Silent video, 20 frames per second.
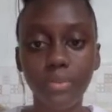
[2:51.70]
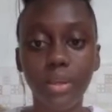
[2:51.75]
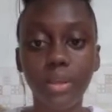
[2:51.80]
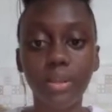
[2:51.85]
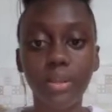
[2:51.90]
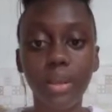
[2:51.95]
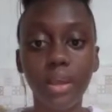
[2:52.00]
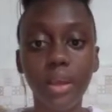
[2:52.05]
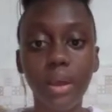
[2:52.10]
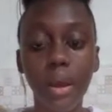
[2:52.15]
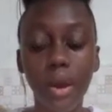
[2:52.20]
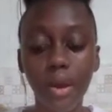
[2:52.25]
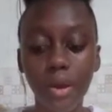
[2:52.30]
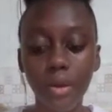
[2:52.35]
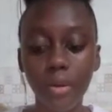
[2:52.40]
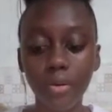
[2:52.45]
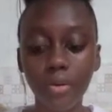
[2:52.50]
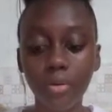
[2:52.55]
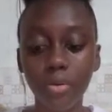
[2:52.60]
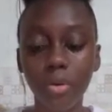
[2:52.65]
They
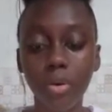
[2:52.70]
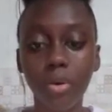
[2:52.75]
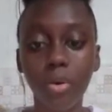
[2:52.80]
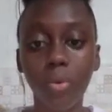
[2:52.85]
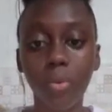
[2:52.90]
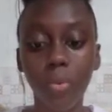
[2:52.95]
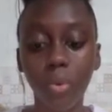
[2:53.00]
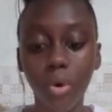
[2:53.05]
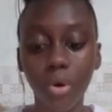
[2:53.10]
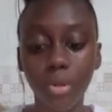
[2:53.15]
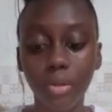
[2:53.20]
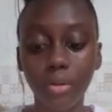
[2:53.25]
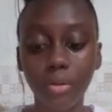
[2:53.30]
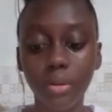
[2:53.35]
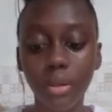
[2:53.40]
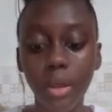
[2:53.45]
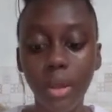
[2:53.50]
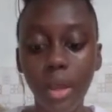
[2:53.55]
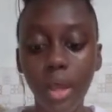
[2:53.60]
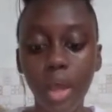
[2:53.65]
are: 1.
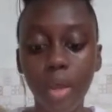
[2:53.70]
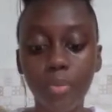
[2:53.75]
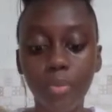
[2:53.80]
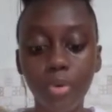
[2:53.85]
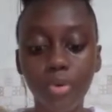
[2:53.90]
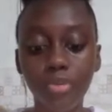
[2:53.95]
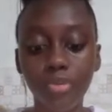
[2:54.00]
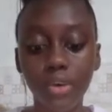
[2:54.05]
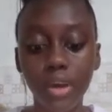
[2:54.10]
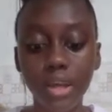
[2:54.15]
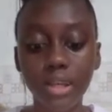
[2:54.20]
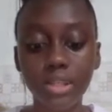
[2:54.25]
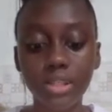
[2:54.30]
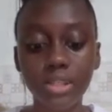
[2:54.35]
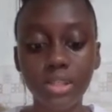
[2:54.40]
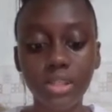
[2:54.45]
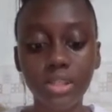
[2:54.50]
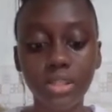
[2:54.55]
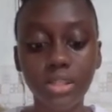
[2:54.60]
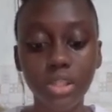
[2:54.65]
It
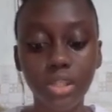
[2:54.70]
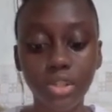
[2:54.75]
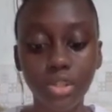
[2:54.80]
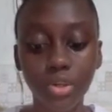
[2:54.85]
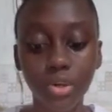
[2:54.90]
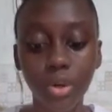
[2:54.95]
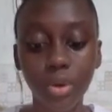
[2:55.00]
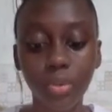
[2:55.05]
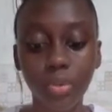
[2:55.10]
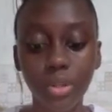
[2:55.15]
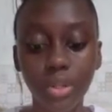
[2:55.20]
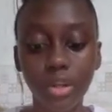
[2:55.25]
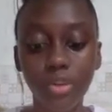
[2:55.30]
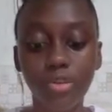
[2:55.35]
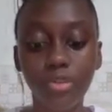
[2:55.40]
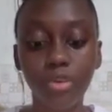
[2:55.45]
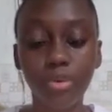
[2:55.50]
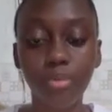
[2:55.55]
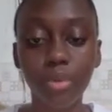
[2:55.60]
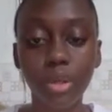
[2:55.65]
provides teacher with
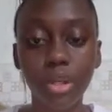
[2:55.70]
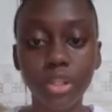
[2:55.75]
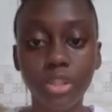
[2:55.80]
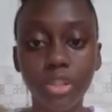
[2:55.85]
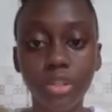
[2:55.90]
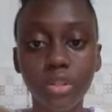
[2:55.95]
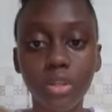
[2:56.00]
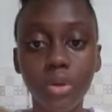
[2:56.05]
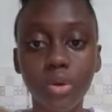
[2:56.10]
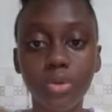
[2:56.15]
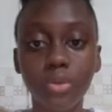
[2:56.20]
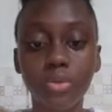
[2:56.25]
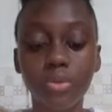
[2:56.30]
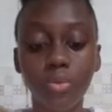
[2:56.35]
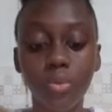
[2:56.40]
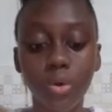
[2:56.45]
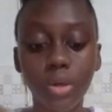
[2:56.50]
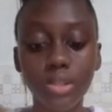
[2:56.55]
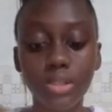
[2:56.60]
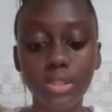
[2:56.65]
information on
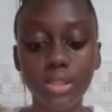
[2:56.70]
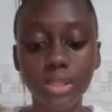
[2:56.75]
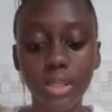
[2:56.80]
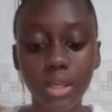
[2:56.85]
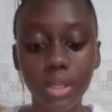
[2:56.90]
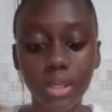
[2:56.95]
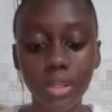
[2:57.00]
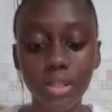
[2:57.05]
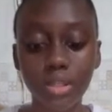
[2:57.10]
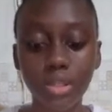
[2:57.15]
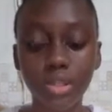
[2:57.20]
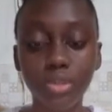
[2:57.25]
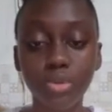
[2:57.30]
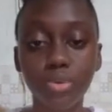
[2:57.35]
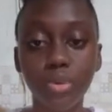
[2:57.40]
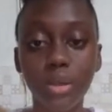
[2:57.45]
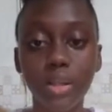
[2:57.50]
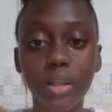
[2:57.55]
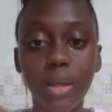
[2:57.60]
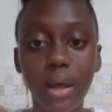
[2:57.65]
what skills
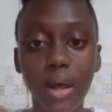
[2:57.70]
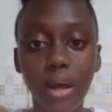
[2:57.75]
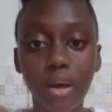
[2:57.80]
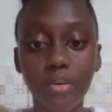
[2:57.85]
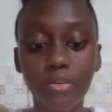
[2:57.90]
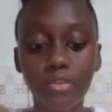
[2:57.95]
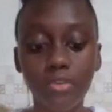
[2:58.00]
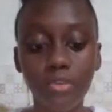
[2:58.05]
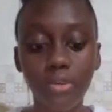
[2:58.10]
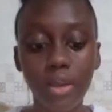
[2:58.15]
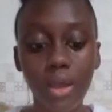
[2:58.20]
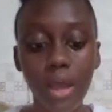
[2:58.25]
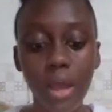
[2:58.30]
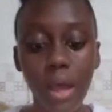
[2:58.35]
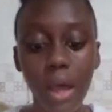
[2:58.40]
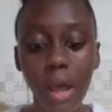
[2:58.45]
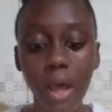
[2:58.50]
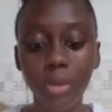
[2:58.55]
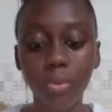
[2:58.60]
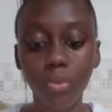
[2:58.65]
students have
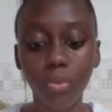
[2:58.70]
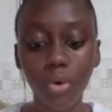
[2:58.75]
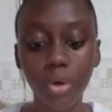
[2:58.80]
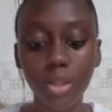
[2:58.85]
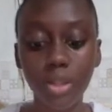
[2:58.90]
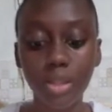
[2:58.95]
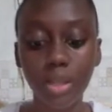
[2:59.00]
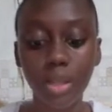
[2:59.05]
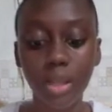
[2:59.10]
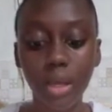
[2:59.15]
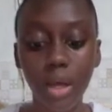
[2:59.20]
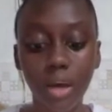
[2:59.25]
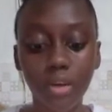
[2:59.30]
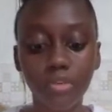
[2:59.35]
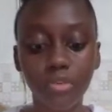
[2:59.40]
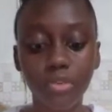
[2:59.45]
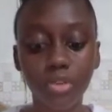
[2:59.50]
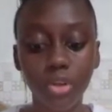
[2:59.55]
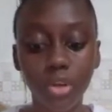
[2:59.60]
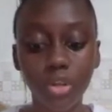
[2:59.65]
and what they have
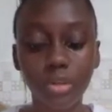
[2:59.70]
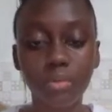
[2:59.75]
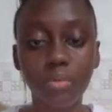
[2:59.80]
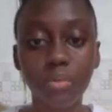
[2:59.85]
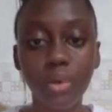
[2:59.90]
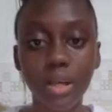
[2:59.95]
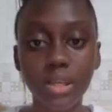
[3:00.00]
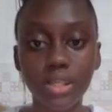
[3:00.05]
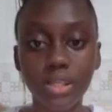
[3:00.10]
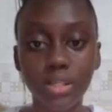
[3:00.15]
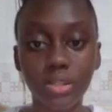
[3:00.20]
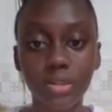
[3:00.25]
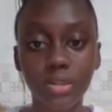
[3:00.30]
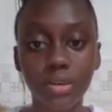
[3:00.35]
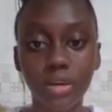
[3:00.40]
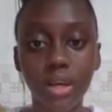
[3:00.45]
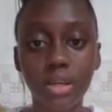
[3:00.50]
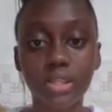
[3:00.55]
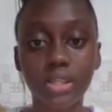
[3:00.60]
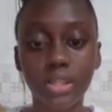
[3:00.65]
not mastered
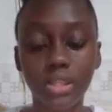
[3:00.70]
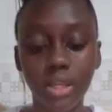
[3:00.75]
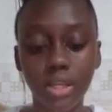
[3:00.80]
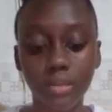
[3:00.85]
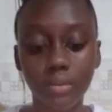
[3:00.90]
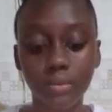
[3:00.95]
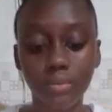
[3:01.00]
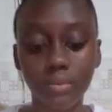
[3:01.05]
as yet.